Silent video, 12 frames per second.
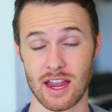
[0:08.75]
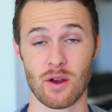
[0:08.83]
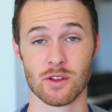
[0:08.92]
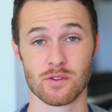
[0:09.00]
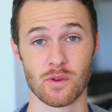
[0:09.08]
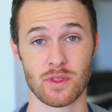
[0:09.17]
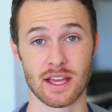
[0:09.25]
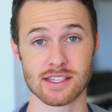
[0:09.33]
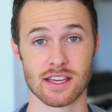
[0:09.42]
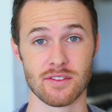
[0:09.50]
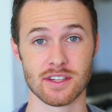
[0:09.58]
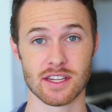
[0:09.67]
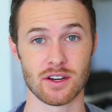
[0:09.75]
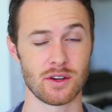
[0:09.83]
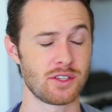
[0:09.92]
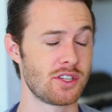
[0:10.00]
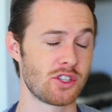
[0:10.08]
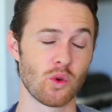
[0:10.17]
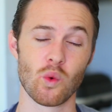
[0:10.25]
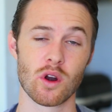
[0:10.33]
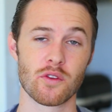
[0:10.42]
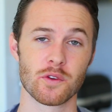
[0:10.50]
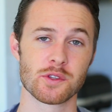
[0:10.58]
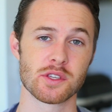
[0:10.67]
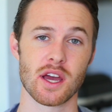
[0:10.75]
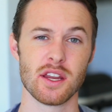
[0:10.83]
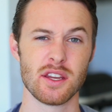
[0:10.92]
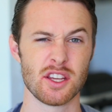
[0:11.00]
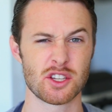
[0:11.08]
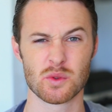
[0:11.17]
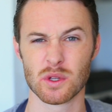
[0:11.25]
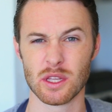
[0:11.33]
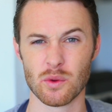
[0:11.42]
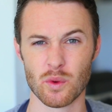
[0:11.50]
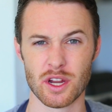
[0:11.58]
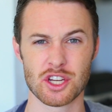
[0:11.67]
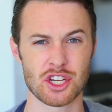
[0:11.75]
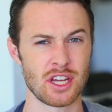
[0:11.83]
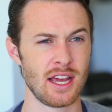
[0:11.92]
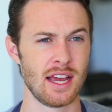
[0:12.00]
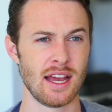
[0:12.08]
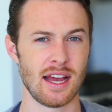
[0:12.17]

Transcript: carrots for Thanksgiving dinner. It's just a wonderful side dish, really rich.